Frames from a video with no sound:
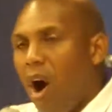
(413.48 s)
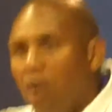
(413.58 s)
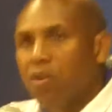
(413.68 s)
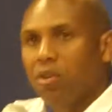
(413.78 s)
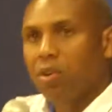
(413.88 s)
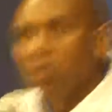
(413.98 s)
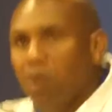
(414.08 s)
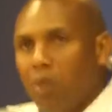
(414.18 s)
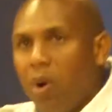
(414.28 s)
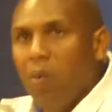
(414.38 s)
alter
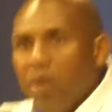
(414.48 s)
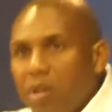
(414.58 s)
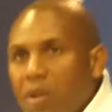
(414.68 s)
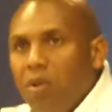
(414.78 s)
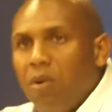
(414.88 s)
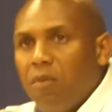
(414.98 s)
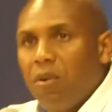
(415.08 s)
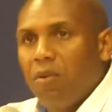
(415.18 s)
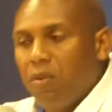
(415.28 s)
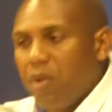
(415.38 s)
what we do
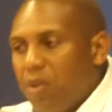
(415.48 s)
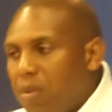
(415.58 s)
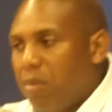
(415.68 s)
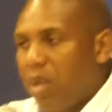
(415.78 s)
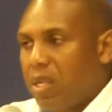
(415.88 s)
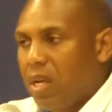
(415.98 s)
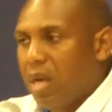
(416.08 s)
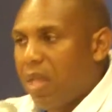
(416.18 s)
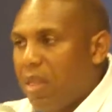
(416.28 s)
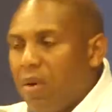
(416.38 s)
with them. But
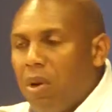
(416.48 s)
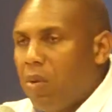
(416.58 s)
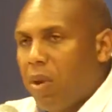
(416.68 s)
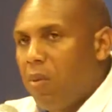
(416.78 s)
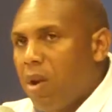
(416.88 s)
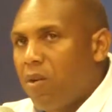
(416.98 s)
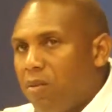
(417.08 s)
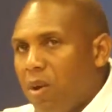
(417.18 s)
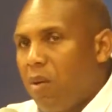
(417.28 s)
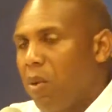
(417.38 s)
I think we can win with
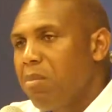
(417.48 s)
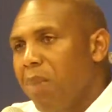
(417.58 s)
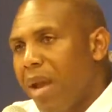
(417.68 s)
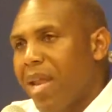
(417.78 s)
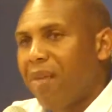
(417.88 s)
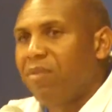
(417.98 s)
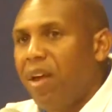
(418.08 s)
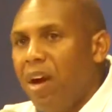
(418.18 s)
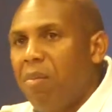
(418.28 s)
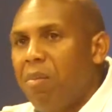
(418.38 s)
all three of them. We might have
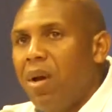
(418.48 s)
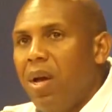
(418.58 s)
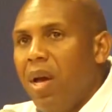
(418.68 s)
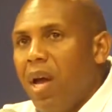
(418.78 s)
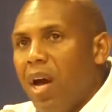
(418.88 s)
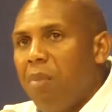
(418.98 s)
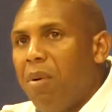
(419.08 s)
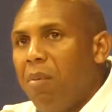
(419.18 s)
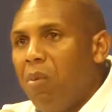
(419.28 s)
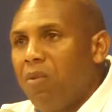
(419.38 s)
to help
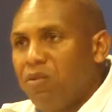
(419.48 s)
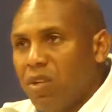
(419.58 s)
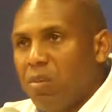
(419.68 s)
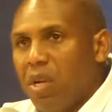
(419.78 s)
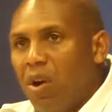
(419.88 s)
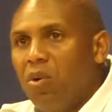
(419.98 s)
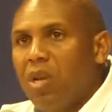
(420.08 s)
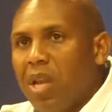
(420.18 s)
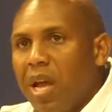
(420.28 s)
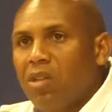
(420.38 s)
them with some
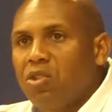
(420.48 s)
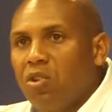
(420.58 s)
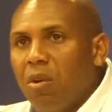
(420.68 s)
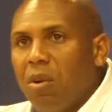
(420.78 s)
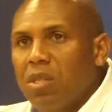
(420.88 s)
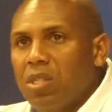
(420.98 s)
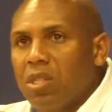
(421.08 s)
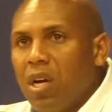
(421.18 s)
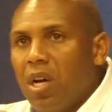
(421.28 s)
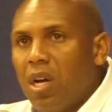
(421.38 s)
on the line of
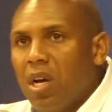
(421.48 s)
scrimmage